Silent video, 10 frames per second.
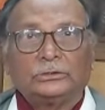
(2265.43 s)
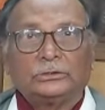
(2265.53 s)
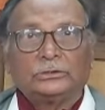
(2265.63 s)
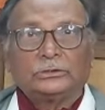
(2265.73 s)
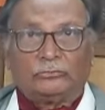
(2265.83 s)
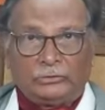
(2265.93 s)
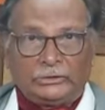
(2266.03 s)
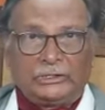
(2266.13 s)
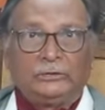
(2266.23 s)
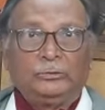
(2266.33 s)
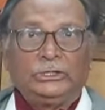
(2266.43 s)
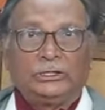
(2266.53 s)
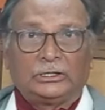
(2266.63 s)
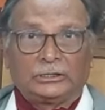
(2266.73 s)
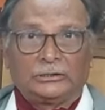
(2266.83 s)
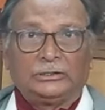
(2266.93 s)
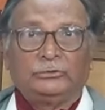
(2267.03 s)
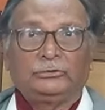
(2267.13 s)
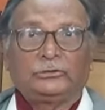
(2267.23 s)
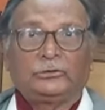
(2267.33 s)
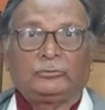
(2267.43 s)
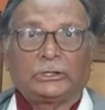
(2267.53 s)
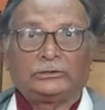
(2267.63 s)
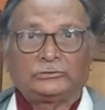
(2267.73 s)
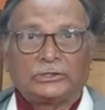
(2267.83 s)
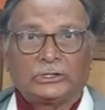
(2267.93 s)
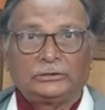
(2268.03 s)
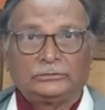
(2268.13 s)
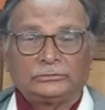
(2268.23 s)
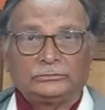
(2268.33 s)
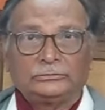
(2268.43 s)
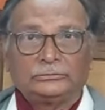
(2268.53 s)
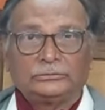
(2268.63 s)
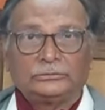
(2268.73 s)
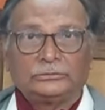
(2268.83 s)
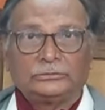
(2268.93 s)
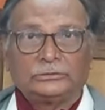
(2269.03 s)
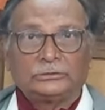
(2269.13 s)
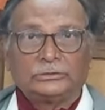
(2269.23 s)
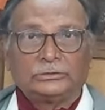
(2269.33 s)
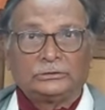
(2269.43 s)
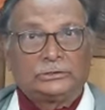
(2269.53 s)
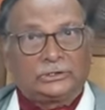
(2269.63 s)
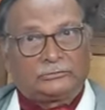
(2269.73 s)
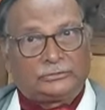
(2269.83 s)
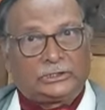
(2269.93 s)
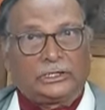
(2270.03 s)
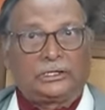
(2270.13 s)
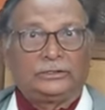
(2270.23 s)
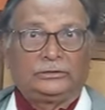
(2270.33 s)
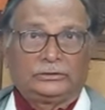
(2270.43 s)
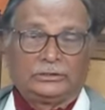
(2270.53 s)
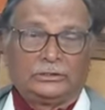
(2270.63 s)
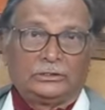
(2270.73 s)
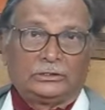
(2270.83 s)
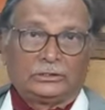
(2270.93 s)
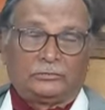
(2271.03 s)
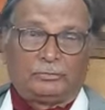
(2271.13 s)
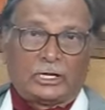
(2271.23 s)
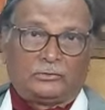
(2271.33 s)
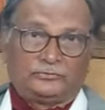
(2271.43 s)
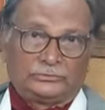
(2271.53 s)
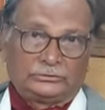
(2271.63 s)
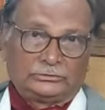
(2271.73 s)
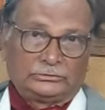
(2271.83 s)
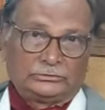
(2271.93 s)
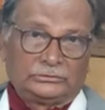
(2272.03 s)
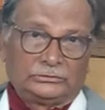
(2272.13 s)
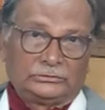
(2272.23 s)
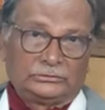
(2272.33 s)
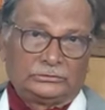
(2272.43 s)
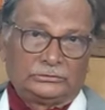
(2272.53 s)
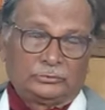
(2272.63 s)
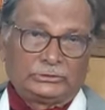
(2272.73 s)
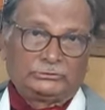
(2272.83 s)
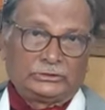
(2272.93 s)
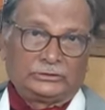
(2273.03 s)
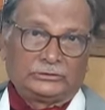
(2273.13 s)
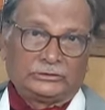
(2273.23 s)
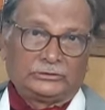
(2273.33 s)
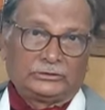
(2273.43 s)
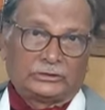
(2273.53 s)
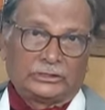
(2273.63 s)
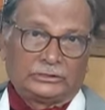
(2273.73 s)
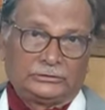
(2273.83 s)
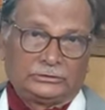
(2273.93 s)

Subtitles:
Will there be another division of Pakistan? Yeah, we had a powerful personality, Indira Gandhi.